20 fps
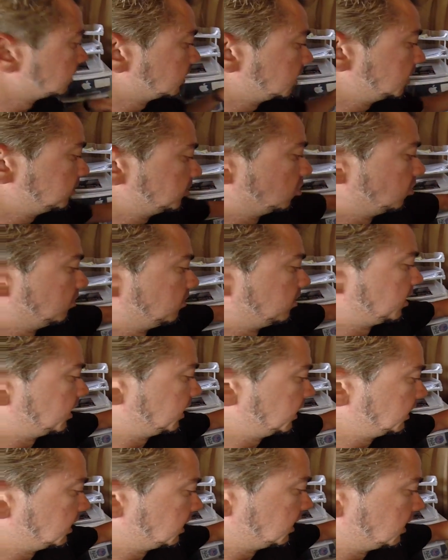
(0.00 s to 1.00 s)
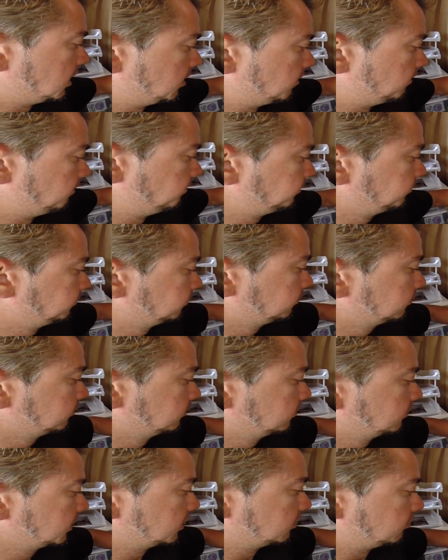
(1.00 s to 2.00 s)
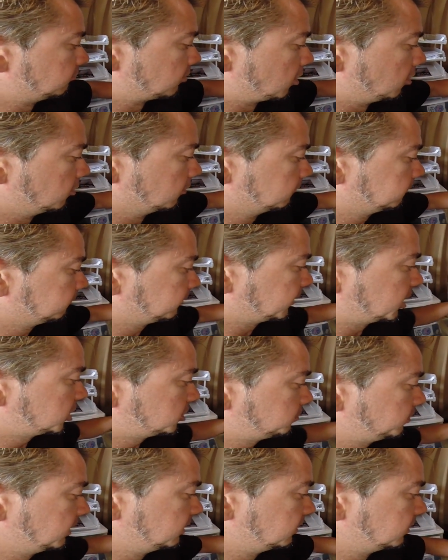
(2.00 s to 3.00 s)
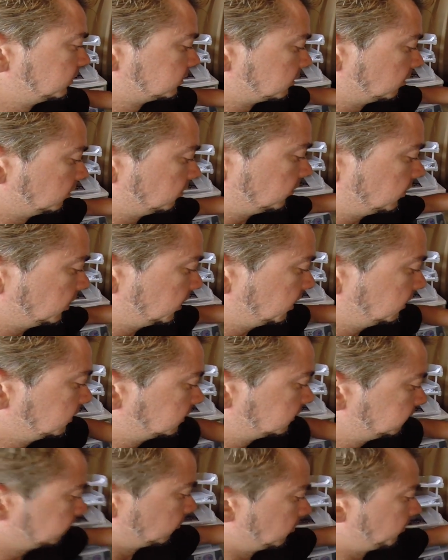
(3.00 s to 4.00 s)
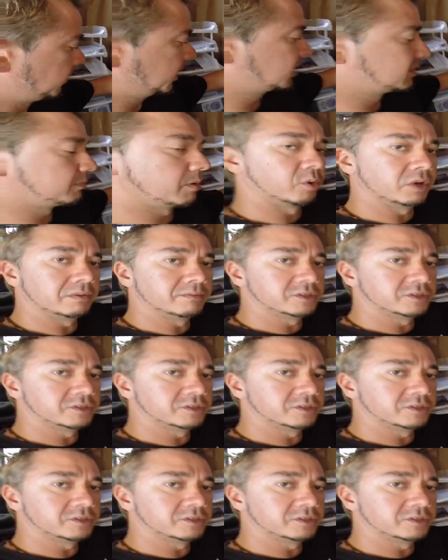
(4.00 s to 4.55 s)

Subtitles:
Keep all my Rogue flash benders and things from Expo